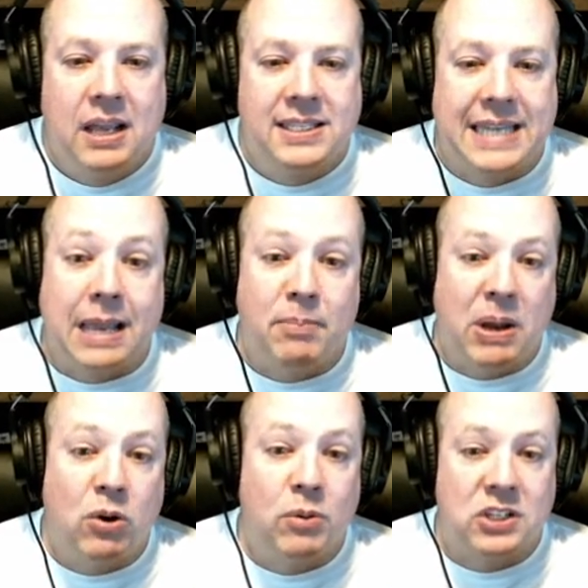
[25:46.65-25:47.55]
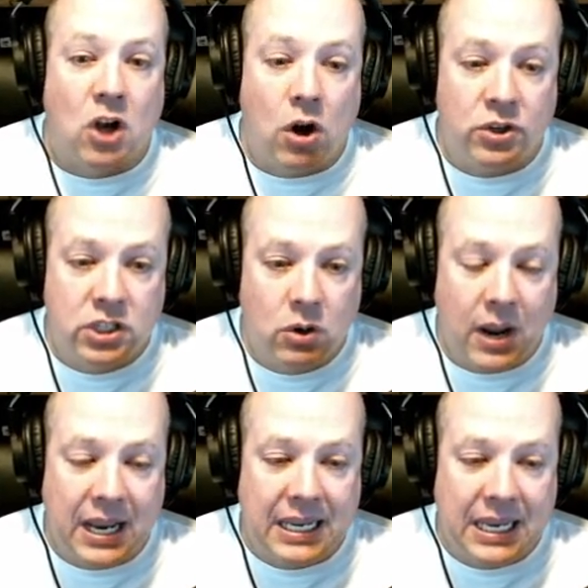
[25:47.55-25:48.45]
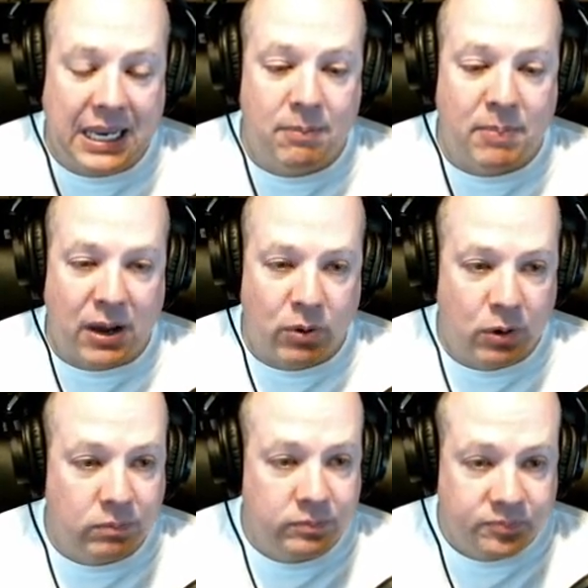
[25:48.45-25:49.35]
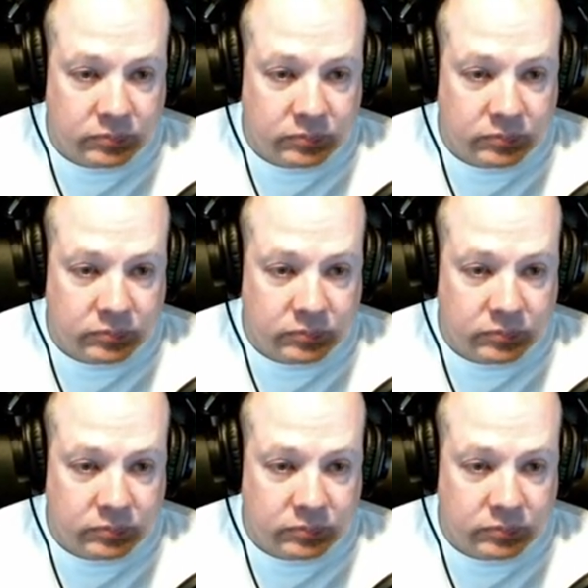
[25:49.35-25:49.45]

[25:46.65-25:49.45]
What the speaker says: Second bedroom is also a king bedroom.